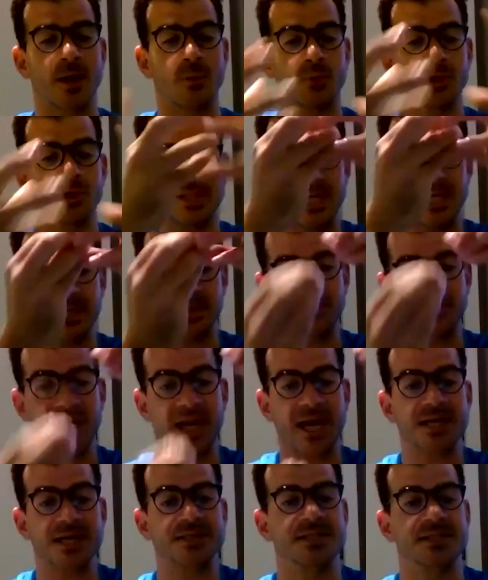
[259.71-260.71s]
and we're taking
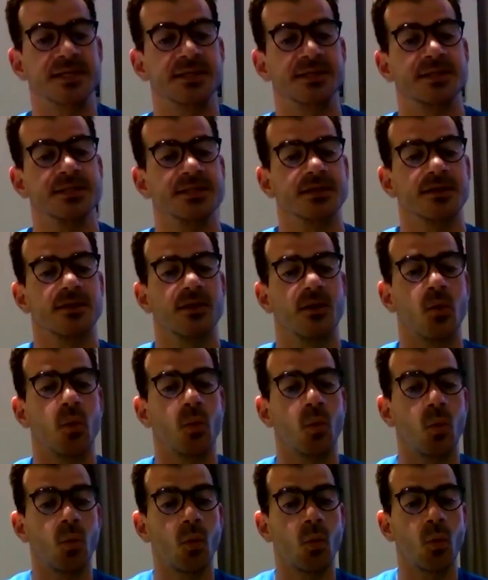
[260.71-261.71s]
that essence.
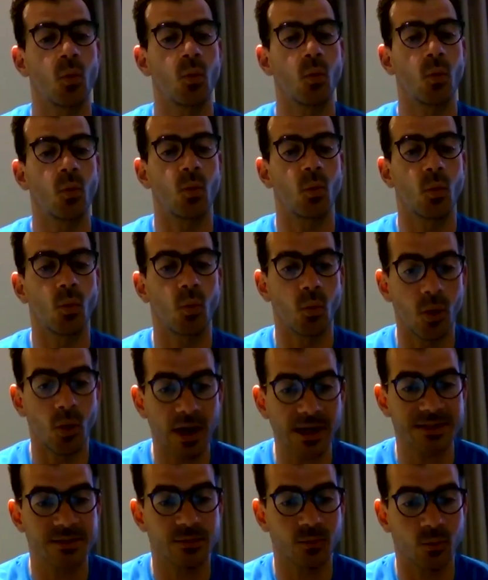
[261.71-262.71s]

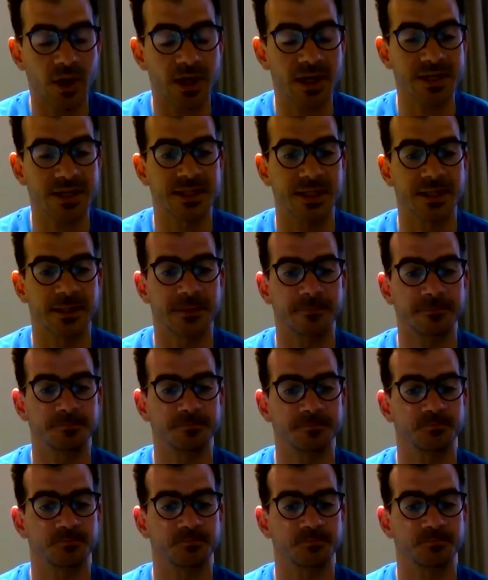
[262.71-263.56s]
What is it?